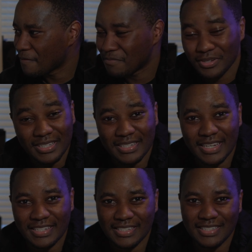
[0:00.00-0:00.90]

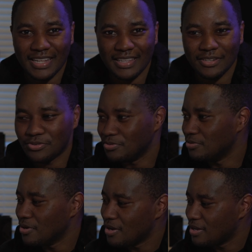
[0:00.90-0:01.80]
presentations that they do
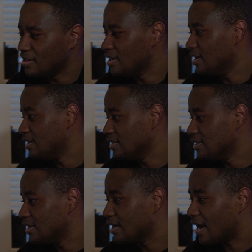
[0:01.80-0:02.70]
year in,
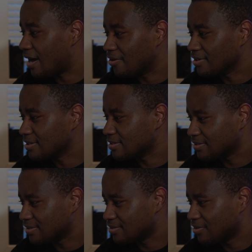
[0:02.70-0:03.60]
year out.
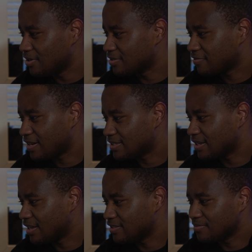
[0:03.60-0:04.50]
It's always
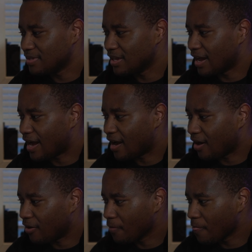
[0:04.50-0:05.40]
fascinates me
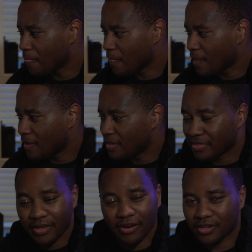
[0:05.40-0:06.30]
how
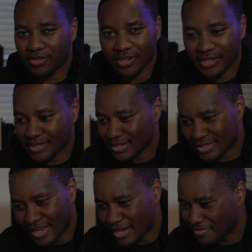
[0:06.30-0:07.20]
the rhetoric is the
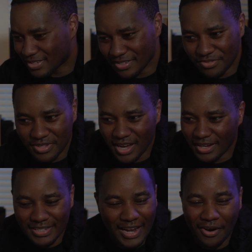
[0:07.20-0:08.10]
same since
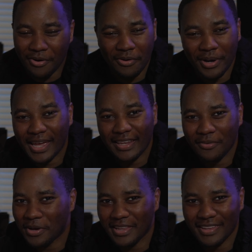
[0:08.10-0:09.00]

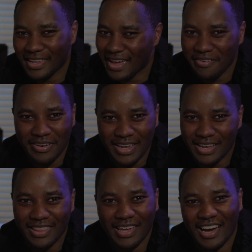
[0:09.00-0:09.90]
2008. Every
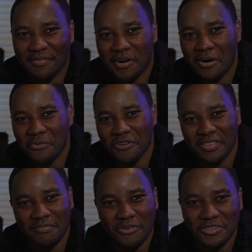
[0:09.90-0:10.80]
year they come out with
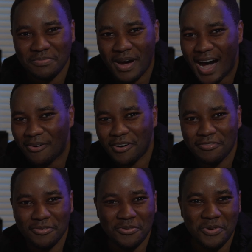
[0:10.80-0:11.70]
the most
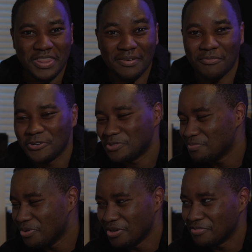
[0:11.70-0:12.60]
powerful, with the
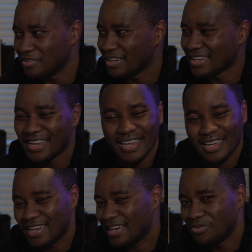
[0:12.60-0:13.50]
most perfect,
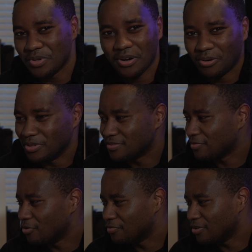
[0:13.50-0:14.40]
and we always
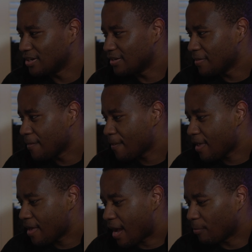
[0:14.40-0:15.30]
fall for it.
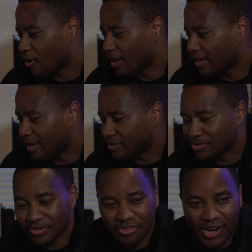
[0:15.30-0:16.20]
I'm not here
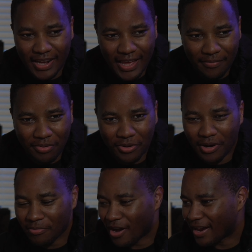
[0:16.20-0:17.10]
to drag Apple.
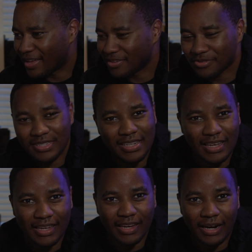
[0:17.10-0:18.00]
I'm not here to
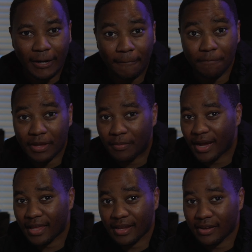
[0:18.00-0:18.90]
say their
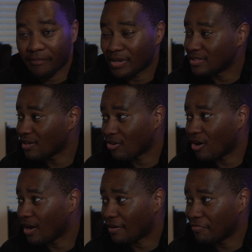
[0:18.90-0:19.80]
marketing campaigns are
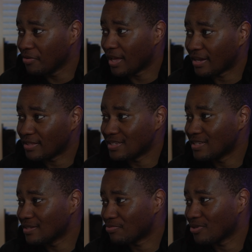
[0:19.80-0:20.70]
wrong. I feel like this
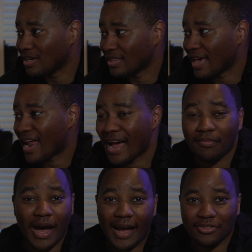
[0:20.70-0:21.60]
is a product that
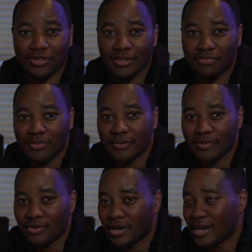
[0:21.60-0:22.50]
I'm actually
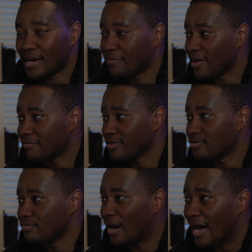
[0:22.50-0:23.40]
probably going to end up having
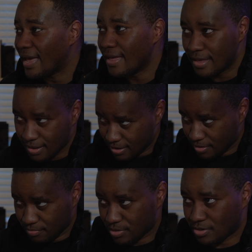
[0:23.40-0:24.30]
to buy,
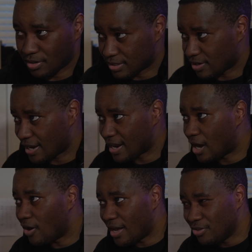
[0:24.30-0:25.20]
because right
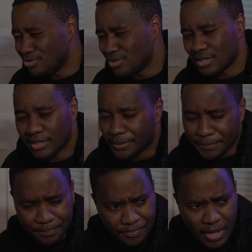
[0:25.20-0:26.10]
now I use a
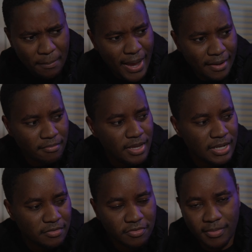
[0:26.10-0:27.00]
Mac
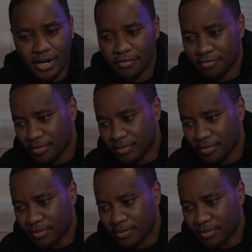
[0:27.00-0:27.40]
Mini for my